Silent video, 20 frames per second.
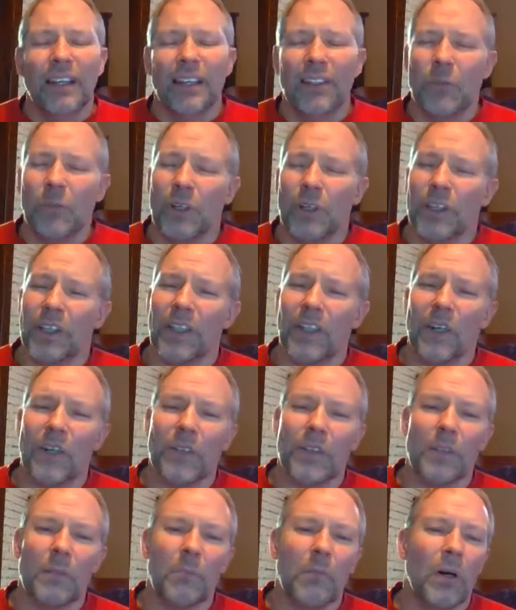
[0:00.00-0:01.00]
"I don't want to go
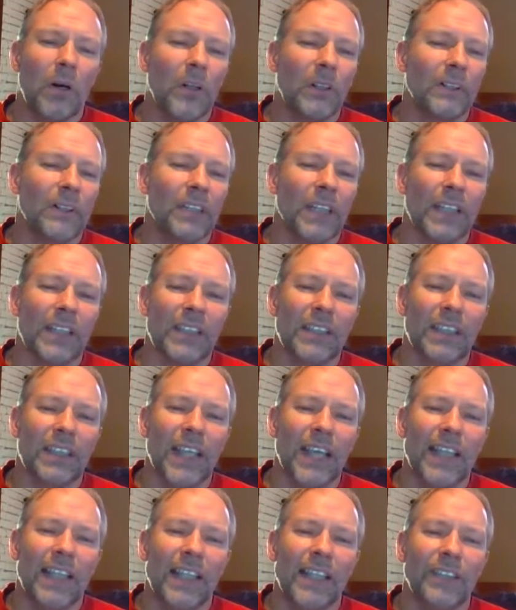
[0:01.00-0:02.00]
to the mall, Doug.
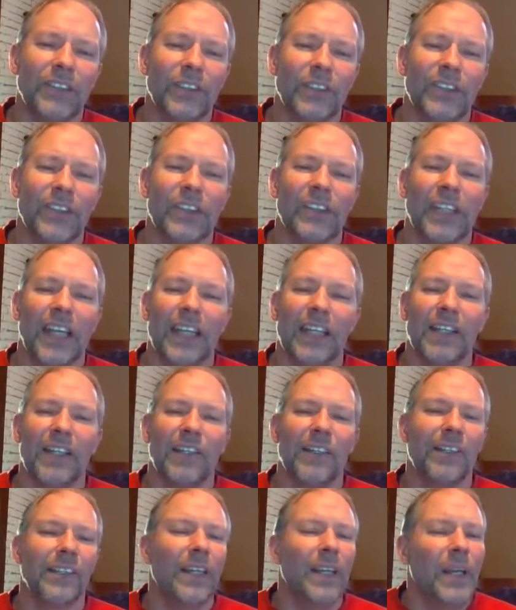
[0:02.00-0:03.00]
Can't I just stay
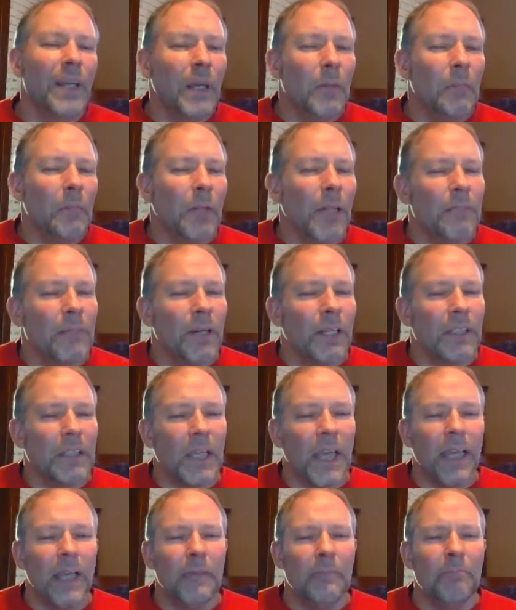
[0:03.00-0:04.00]
here and play my
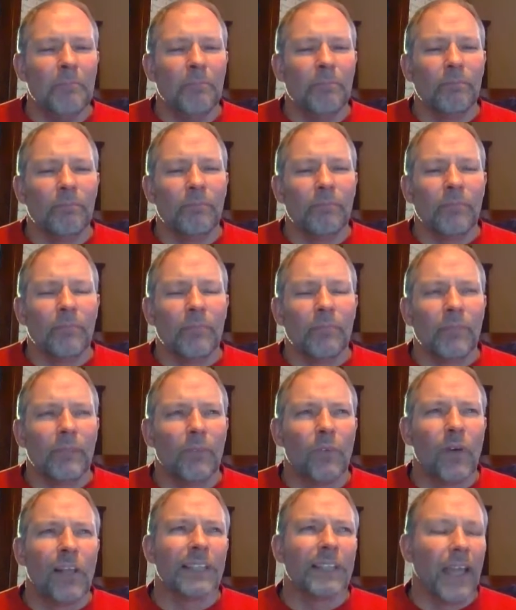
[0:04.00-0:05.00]
game?"
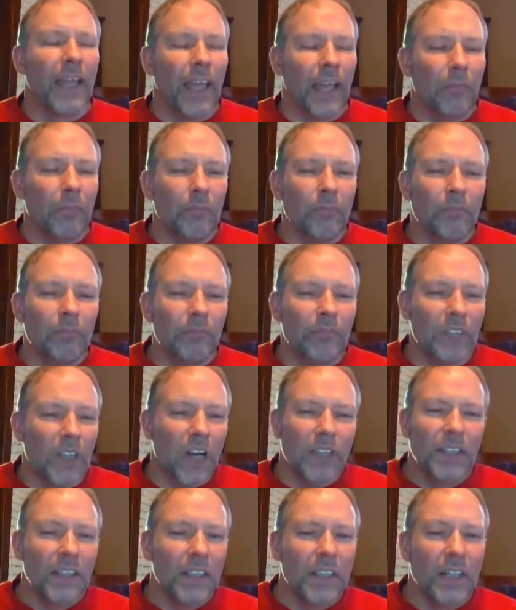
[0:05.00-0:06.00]
"What game?
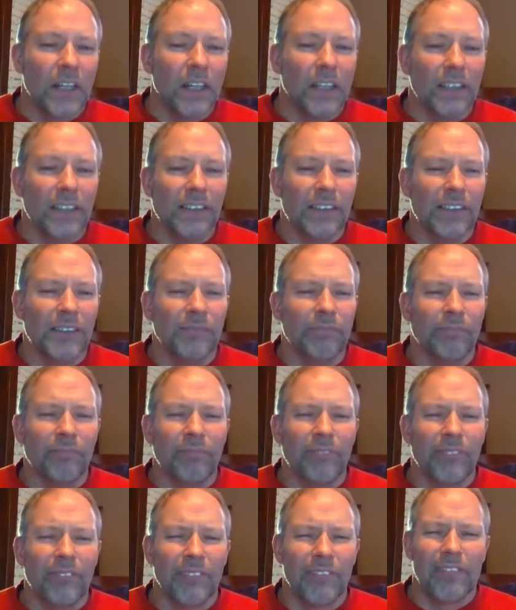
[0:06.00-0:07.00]
Donkey Kong?"
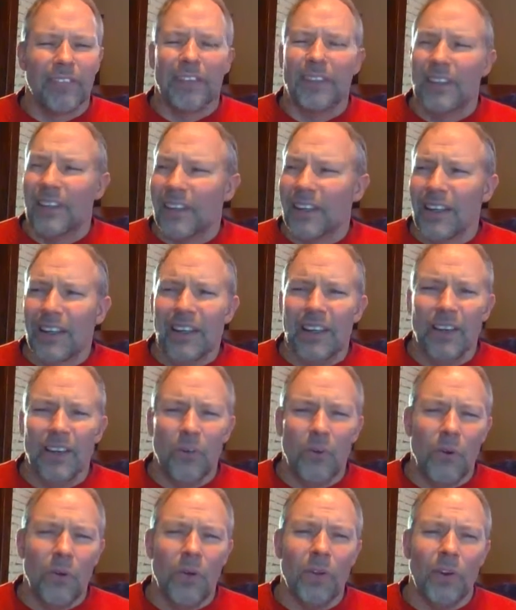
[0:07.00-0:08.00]
"How
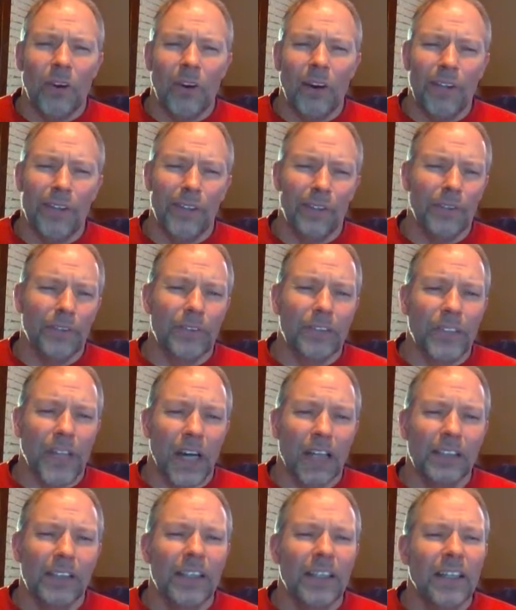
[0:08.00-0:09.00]
old are you,
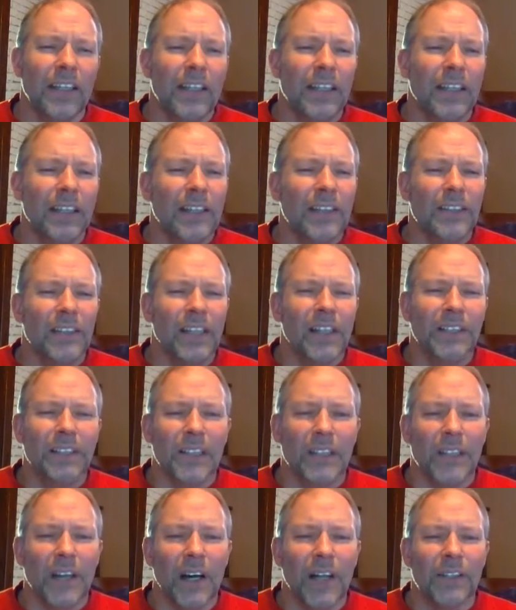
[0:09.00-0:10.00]
Doug?
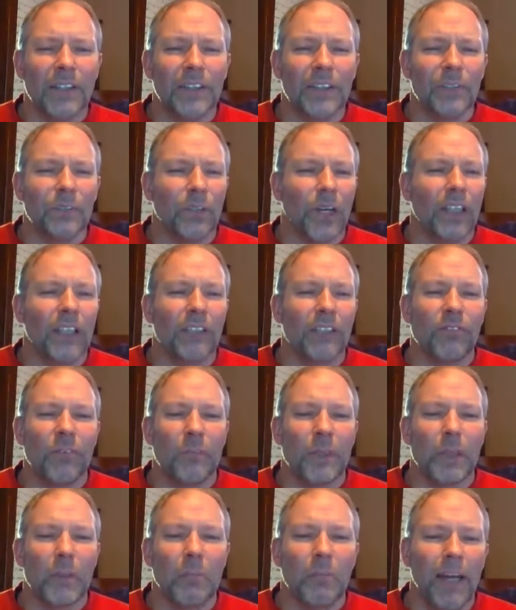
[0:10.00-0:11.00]
Donkey Kong is a relic
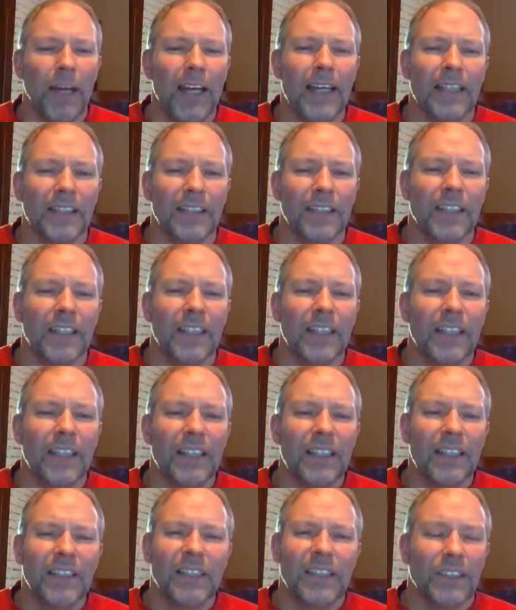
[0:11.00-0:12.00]
from the past.
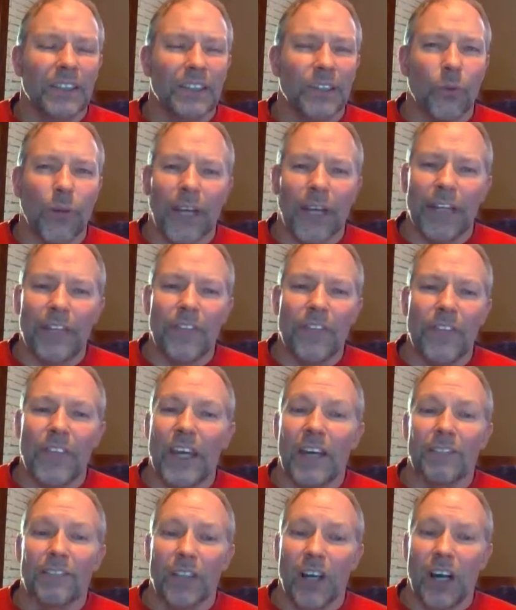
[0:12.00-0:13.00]
This is Grand
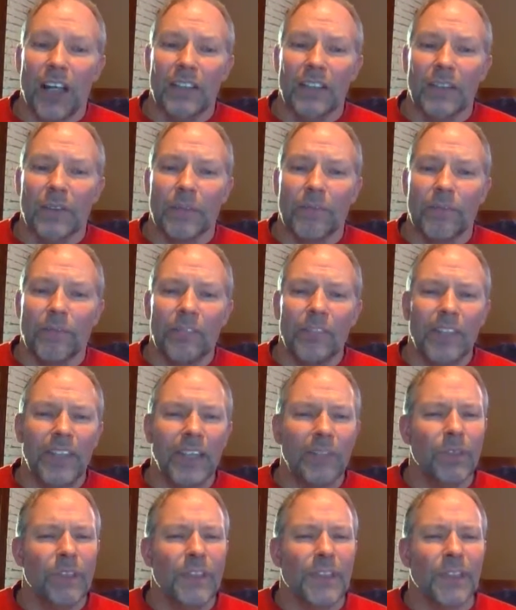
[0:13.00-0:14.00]
Theft Auto.
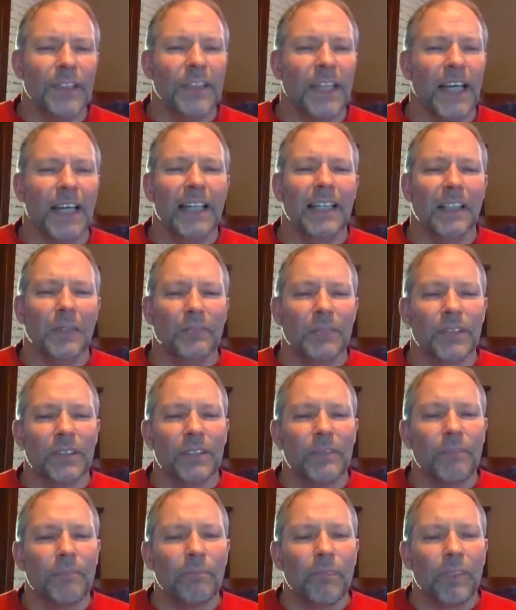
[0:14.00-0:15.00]
Get with the
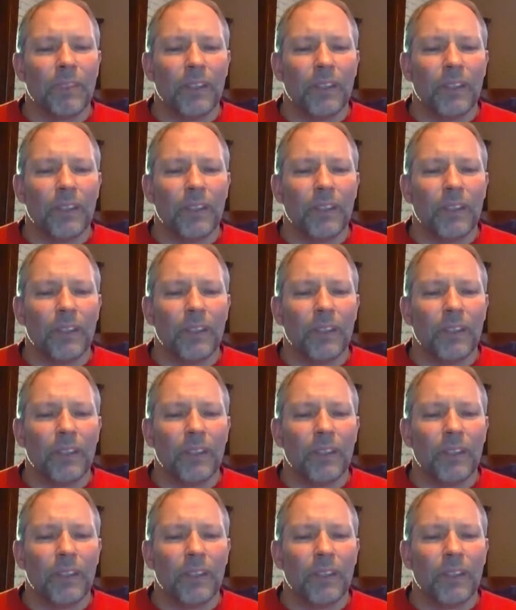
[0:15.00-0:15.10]
times."